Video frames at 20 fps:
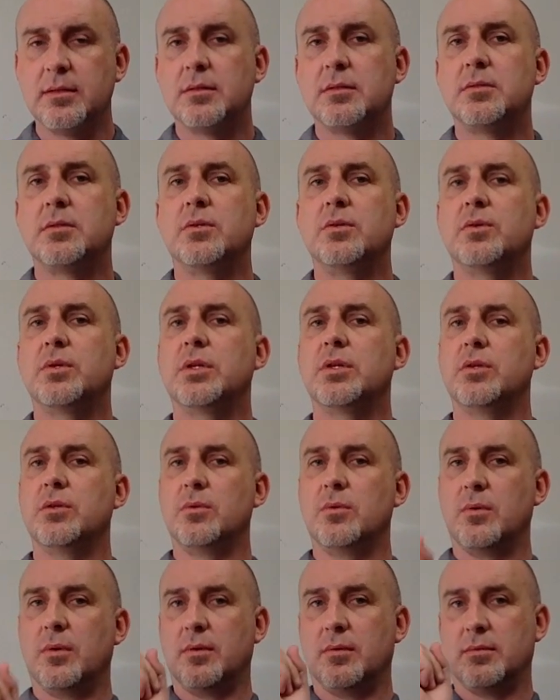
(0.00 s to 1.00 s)
So you can
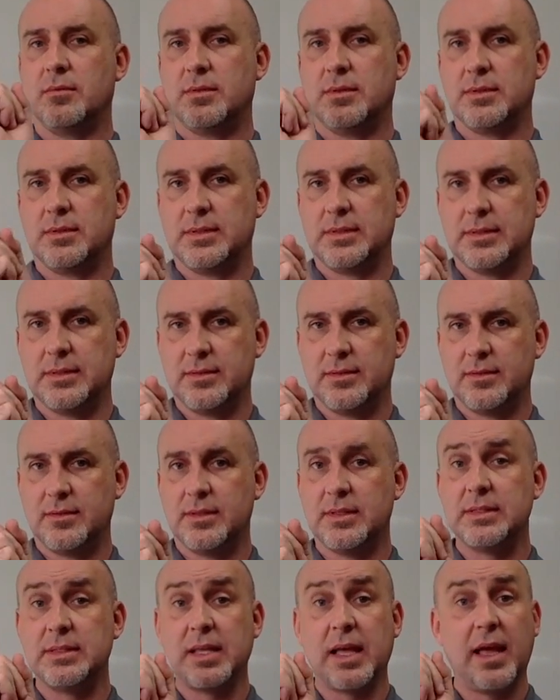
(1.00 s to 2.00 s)
do
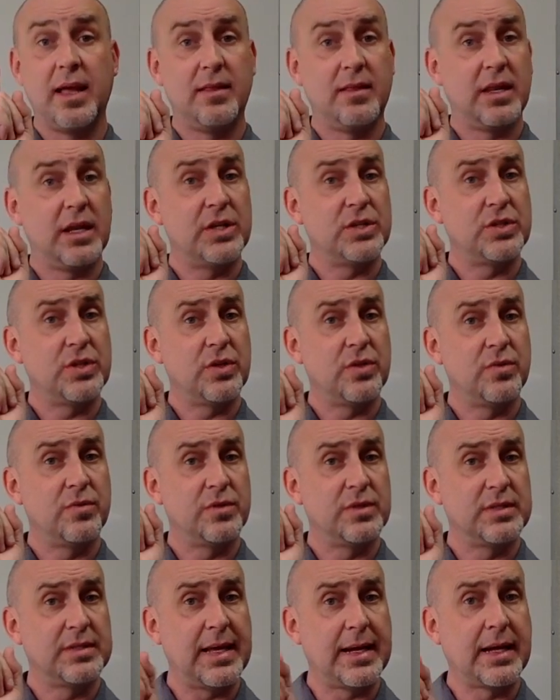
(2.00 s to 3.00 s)
the sign that I showed
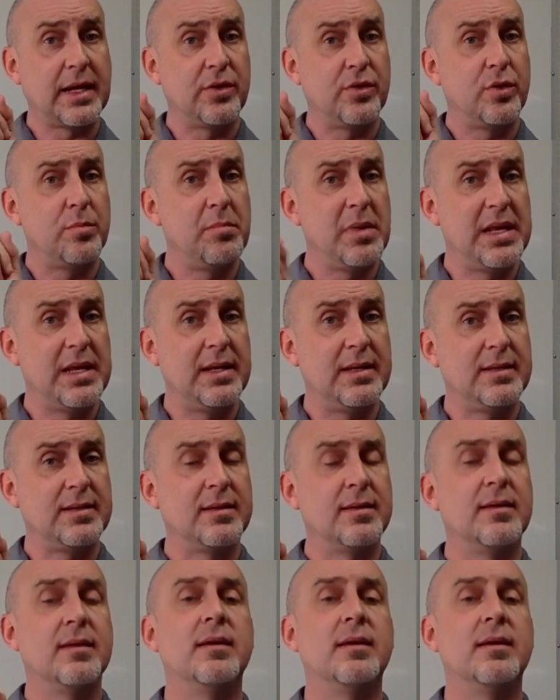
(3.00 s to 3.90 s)
for second or minute,